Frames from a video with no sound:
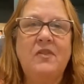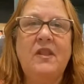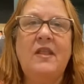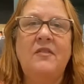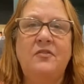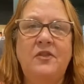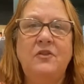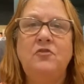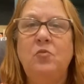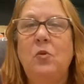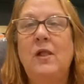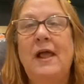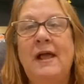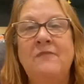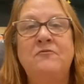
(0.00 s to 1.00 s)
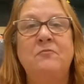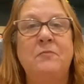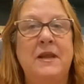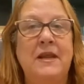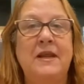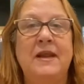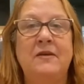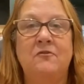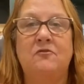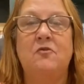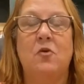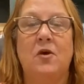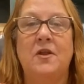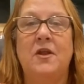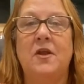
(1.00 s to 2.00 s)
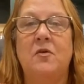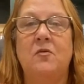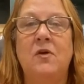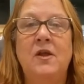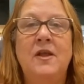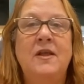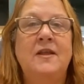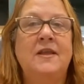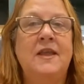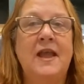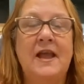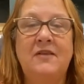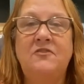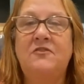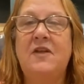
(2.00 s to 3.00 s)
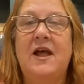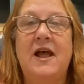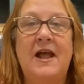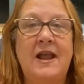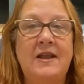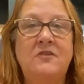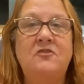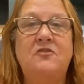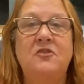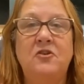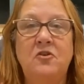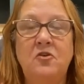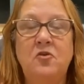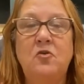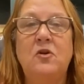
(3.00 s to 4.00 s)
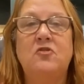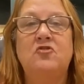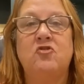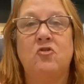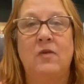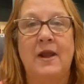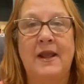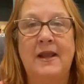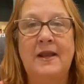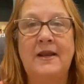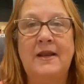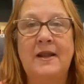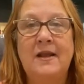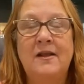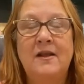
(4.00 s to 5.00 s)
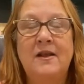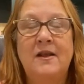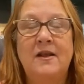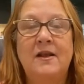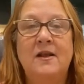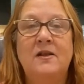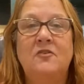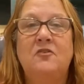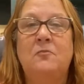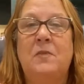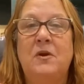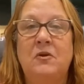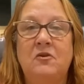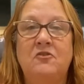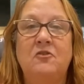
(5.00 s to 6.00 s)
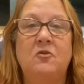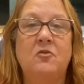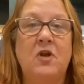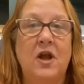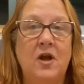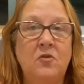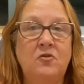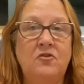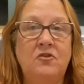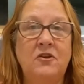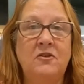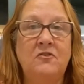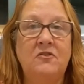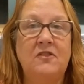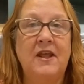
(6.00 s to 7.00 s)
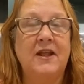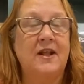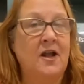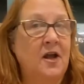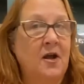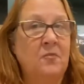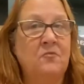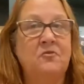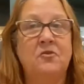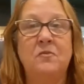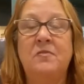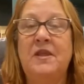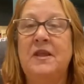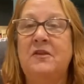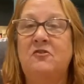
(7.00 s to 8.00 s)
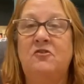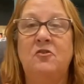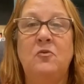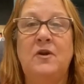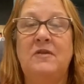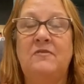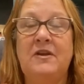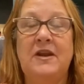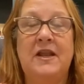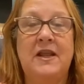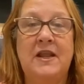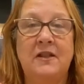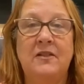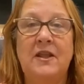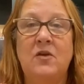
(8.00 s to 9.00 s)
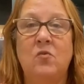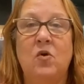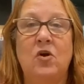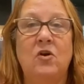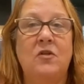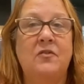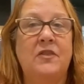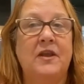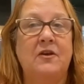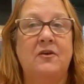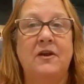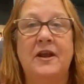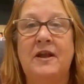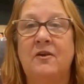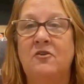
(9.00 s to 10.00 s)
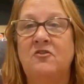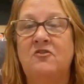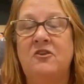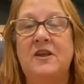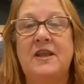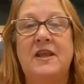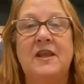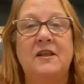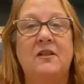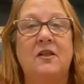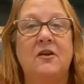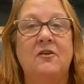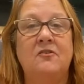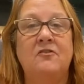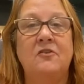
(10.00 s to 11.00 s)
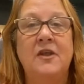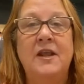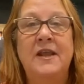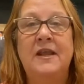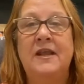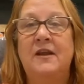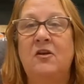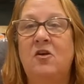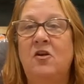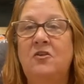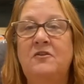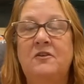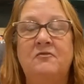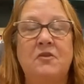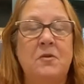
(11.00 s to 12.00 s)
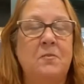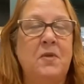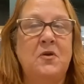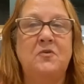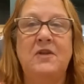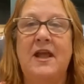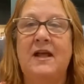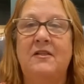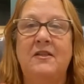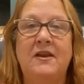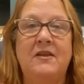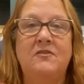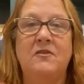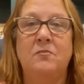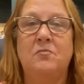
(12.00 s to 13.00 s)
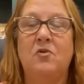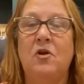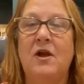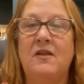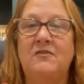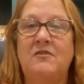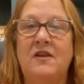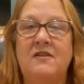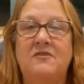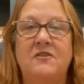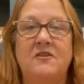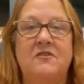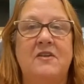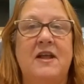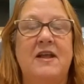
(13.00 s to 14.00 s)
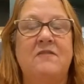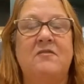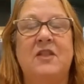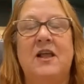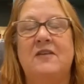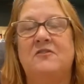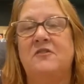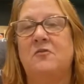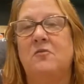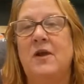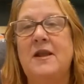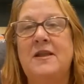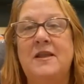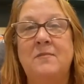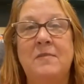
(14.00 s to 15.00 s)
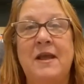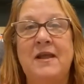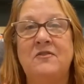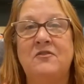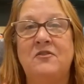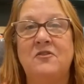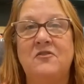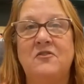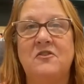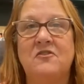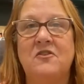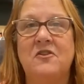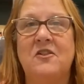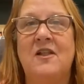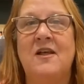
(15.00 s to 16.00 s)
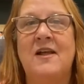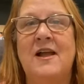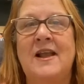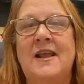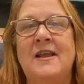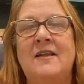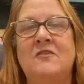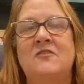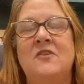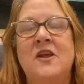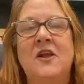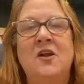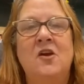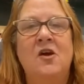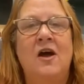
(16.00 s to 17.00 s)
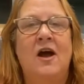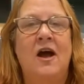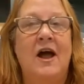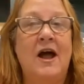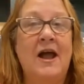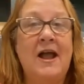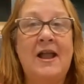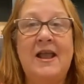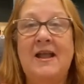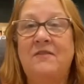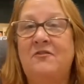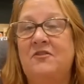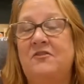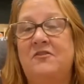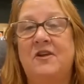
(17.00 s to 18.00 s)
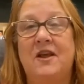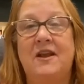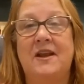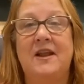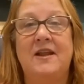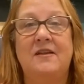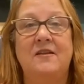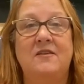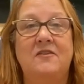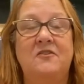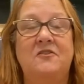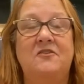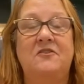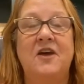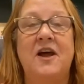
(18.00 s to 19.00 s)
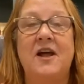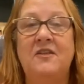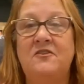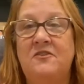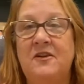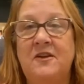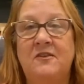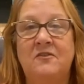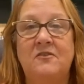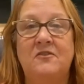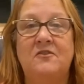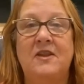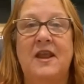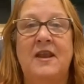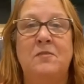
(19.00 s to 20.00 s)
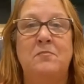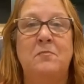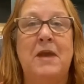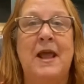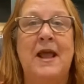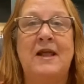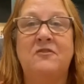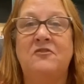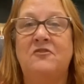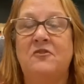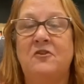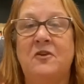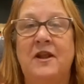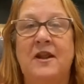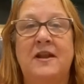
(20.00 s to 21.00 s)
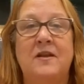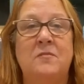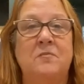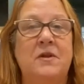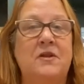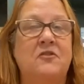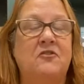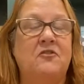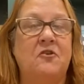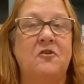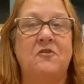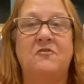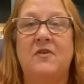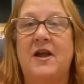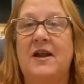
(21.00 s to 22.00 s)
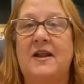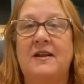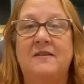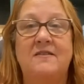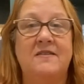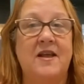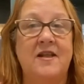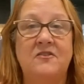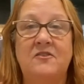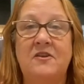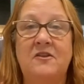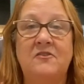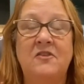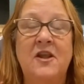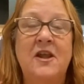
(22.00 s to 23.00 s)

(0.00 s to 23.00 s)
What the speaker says: this will have meaning for you. Yes, I do train spiritual coaches that come from the intuitive and healing world that are energy healers in all different modalities and processes. I have lots of Reiki masters as clients. I have studied dozens and mastered in and been certified in dozens